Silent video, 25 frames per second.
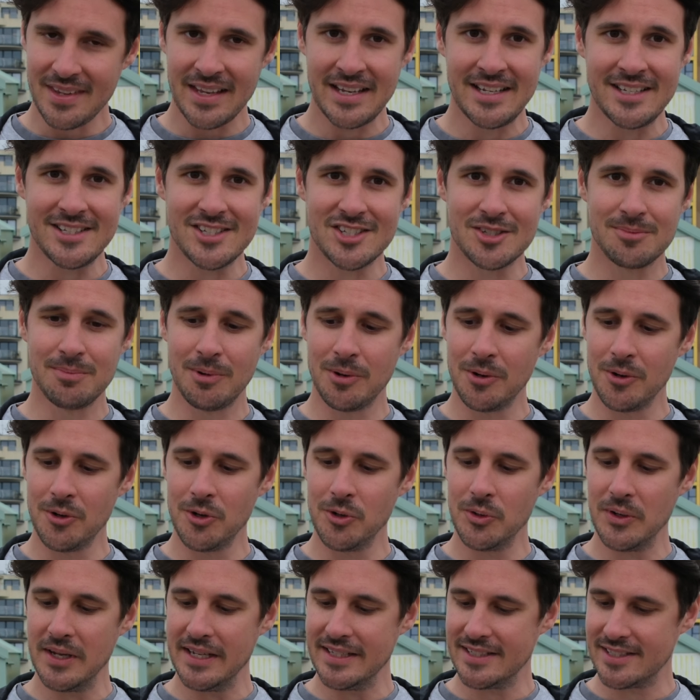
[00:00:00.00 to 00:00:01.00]
It's
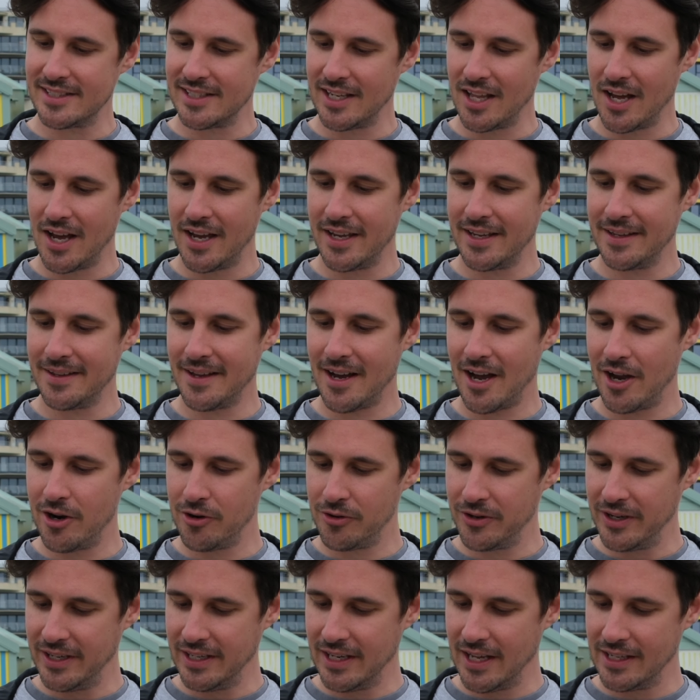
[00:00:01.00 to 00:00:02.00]
small, it's light, I
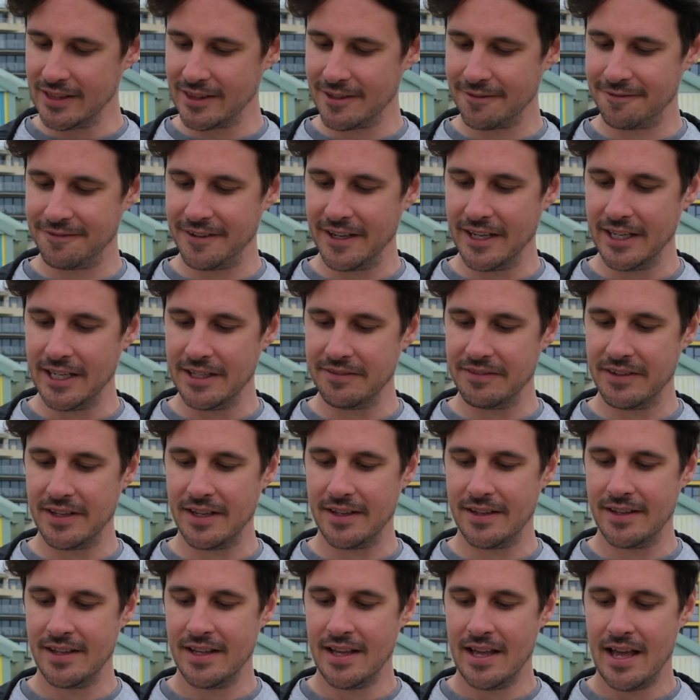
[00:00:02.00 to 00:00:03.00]
already like the feel of
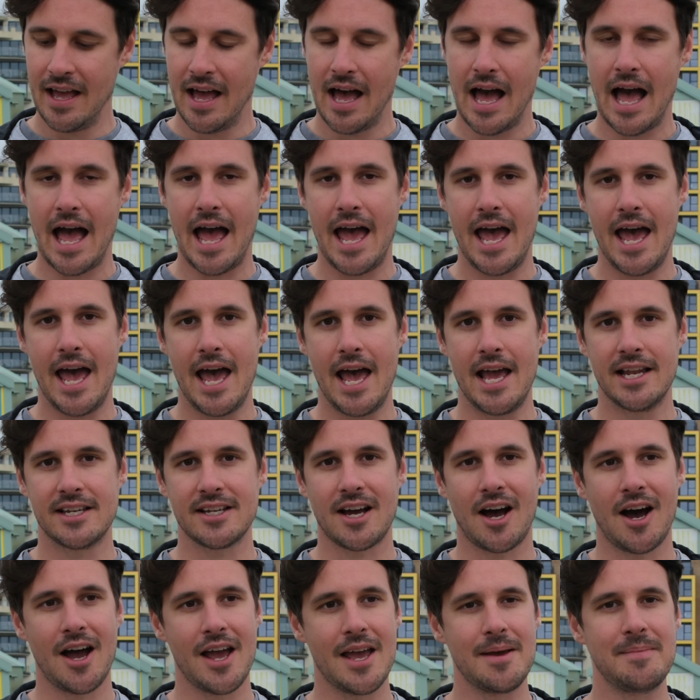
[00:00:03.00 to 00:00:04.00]
it and
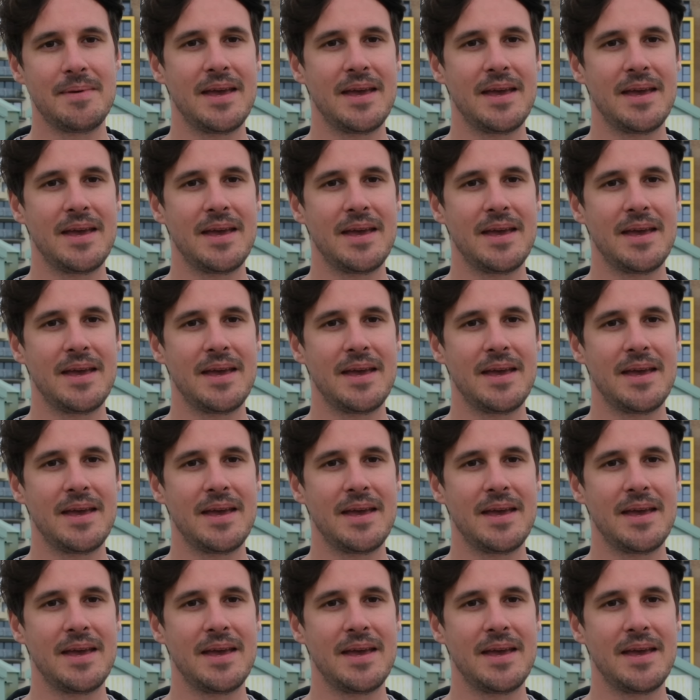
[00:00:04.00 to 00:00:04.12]
I am